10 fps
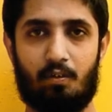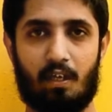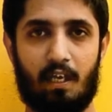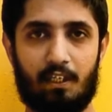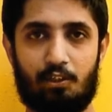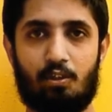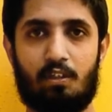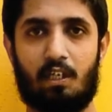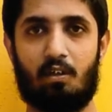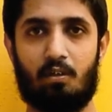you can
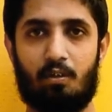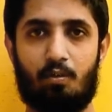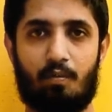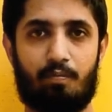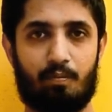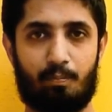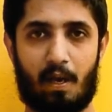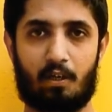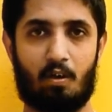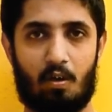ensure that you have
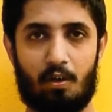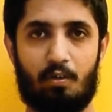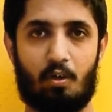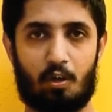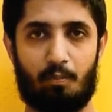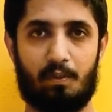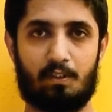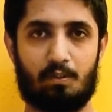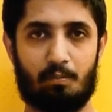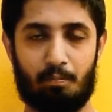packed all your
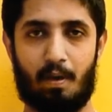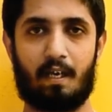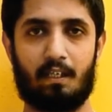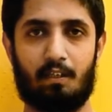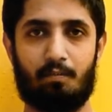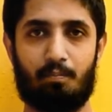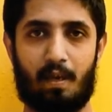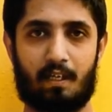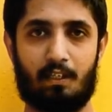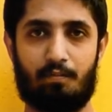documents back in
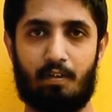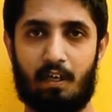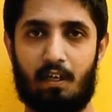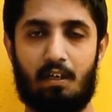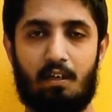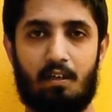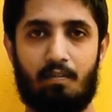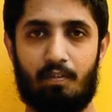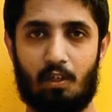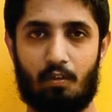the file
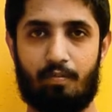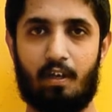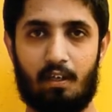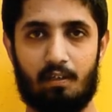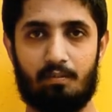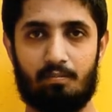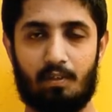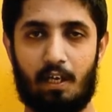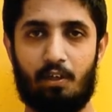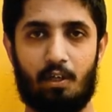without fail,
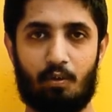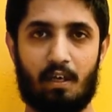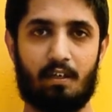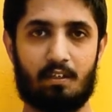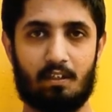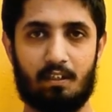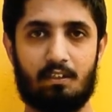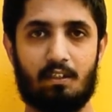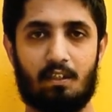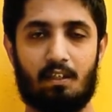and you can return
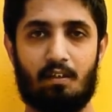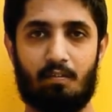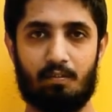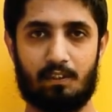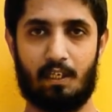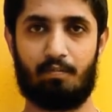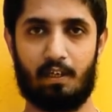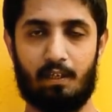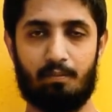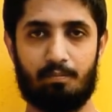it
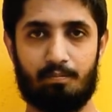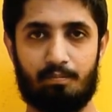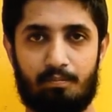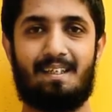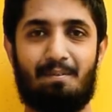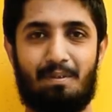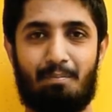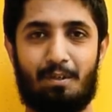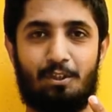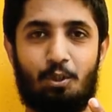safely.
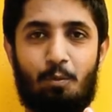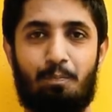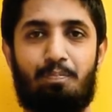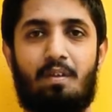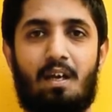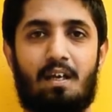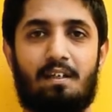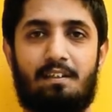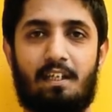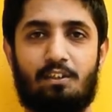Tip number 2,
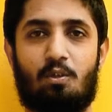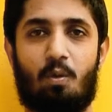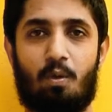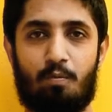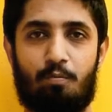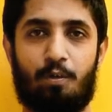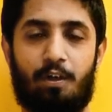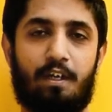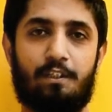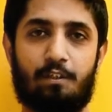dress code
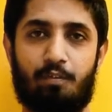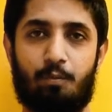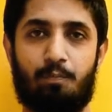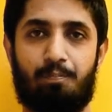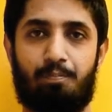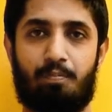for your interview.